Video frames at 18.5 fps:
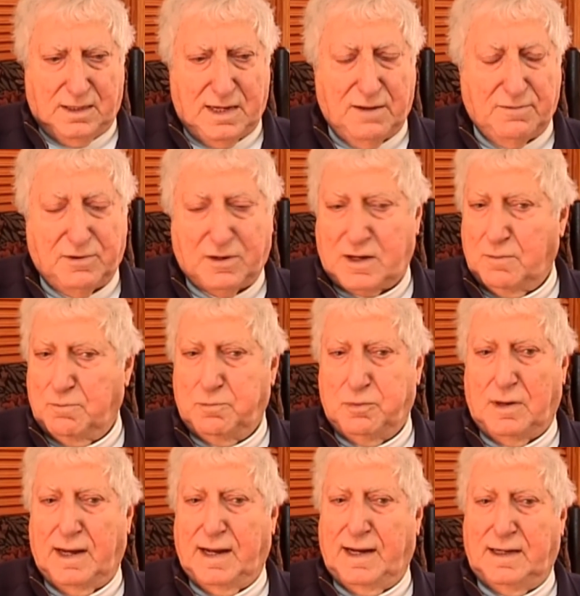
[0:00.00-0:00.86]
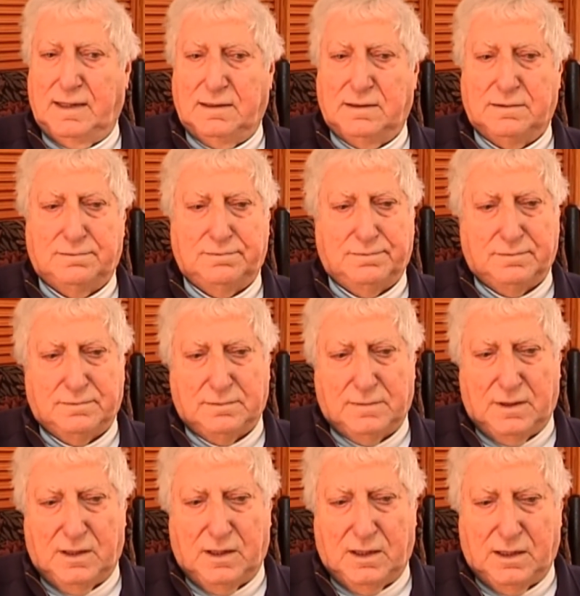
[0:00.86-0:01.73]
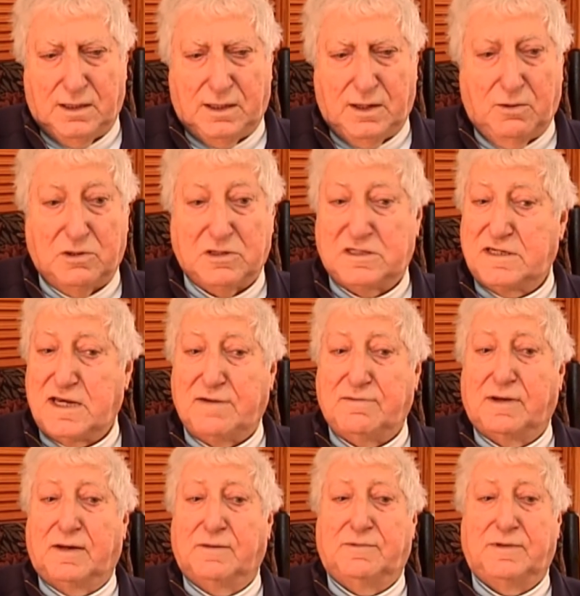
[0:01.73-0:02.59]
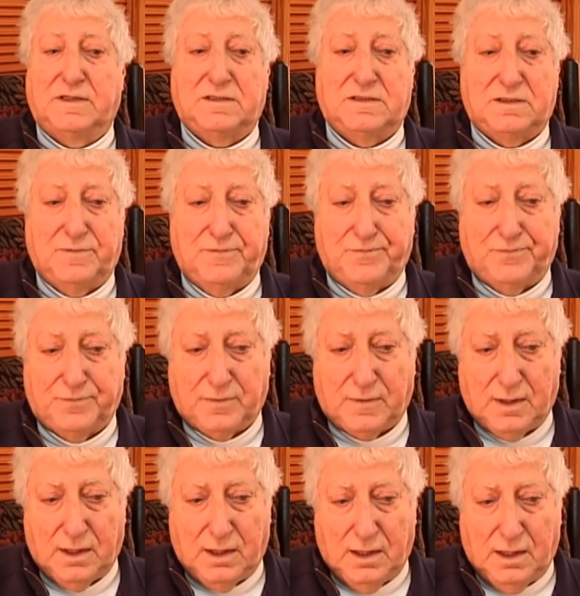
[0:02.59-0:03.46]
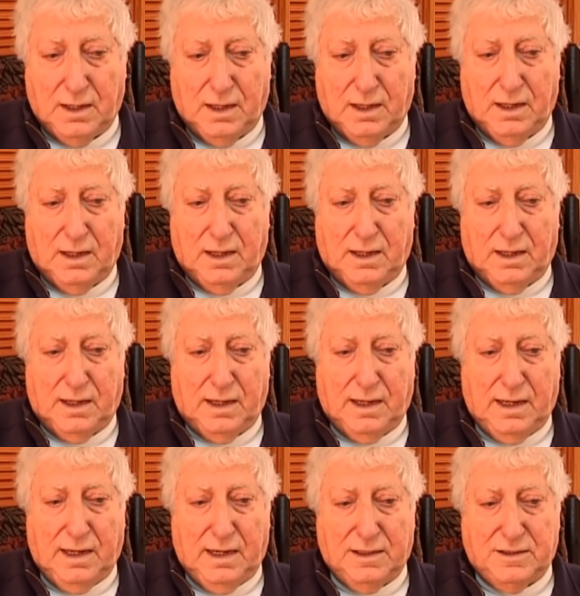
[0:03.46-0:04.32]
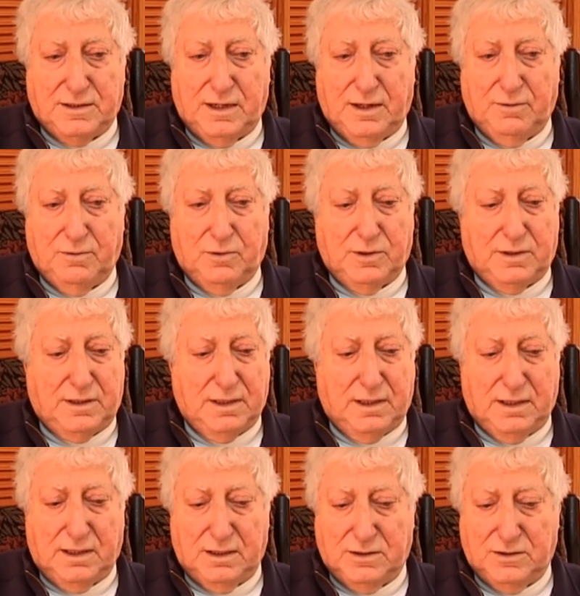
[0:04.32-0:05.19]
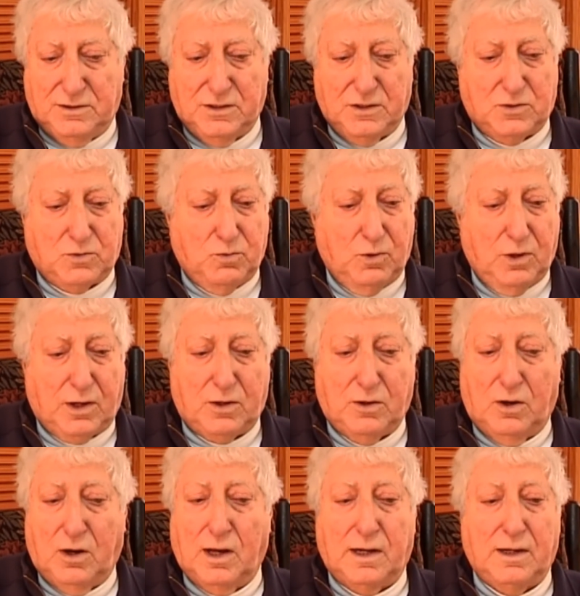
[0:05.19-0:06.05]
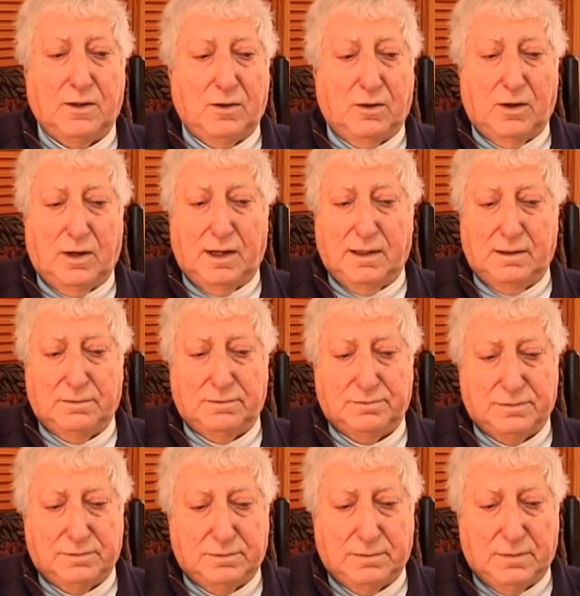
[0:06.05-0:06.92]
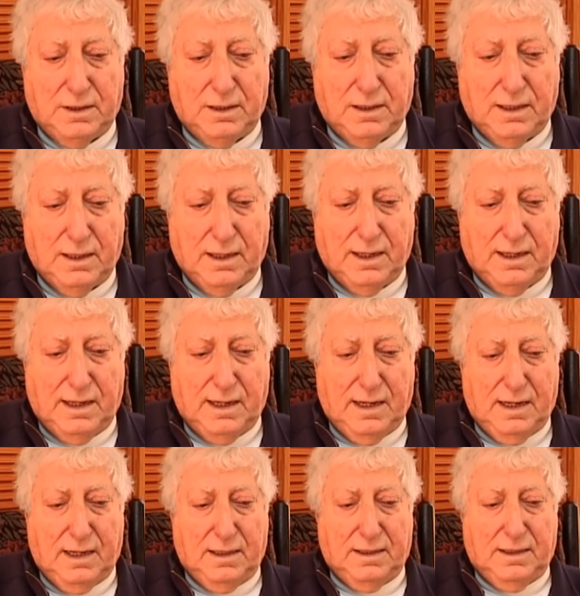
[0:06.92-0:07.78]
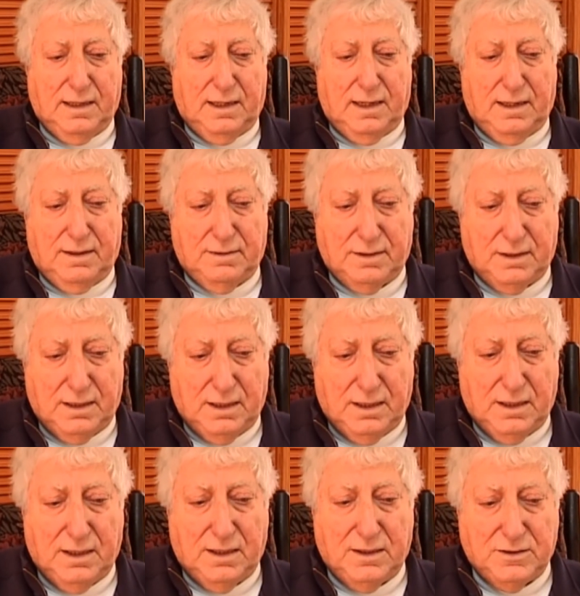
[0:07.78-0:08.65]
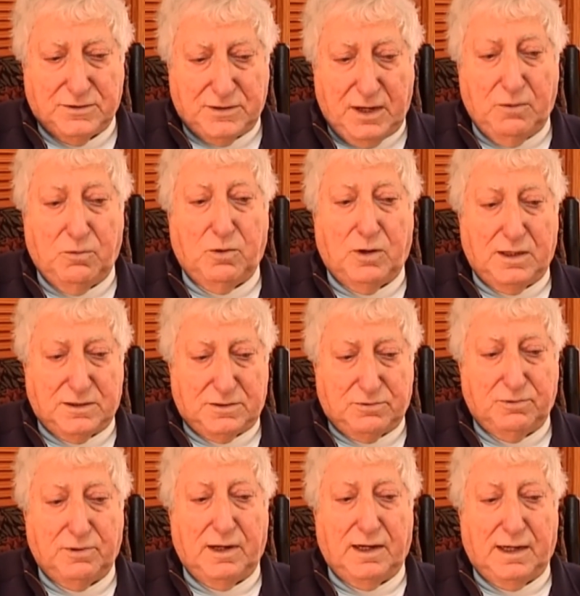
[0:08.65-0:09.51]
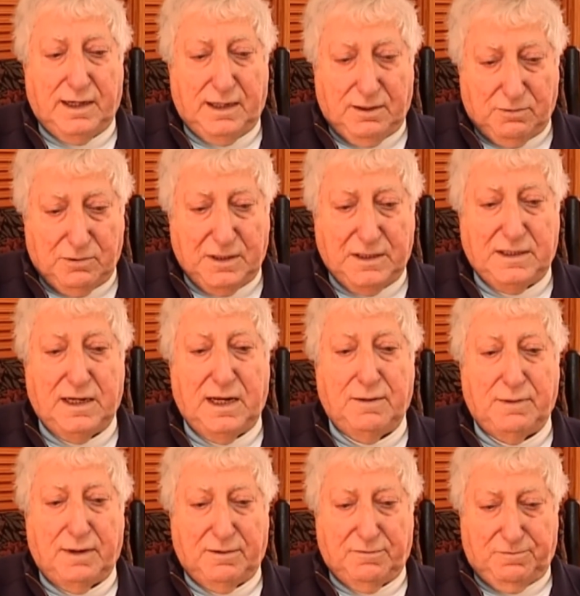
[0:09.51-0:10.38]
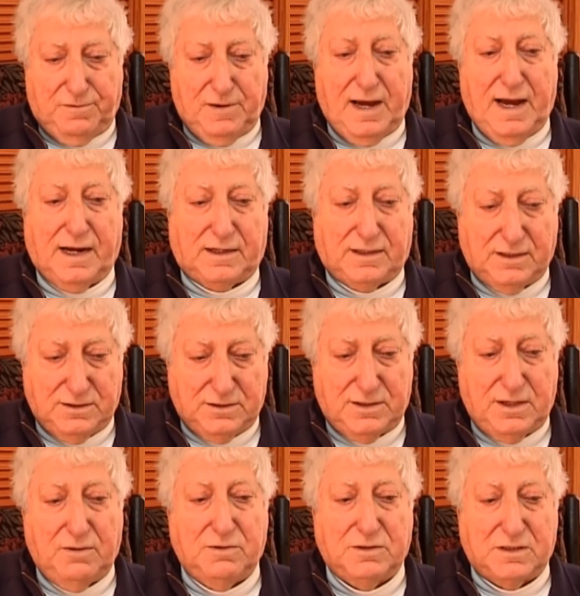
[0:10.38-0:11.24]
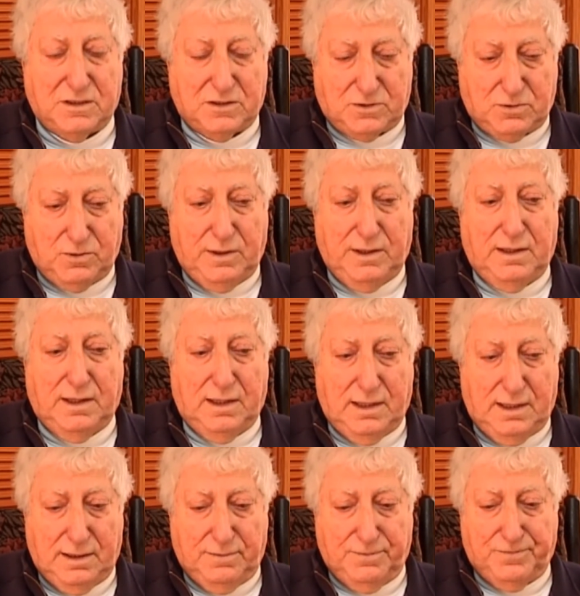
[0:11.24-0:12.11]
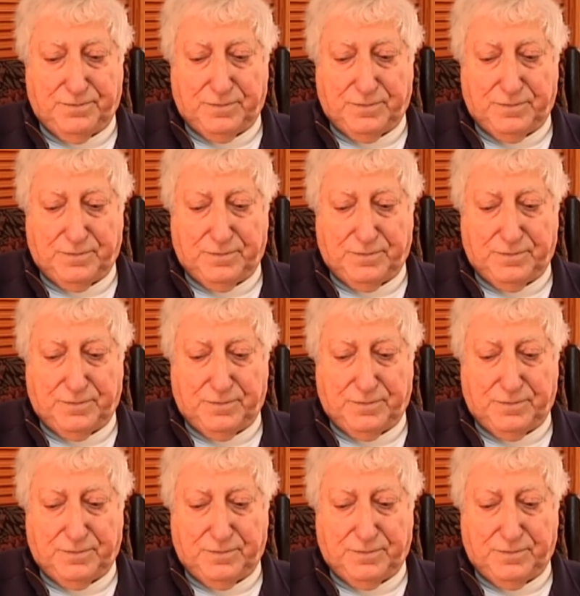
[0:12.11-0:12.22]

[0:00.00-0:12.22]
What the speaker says: never complained. There were 7 of us, and she would just work on, and she was really a redeeming factor. She was a sweetheart.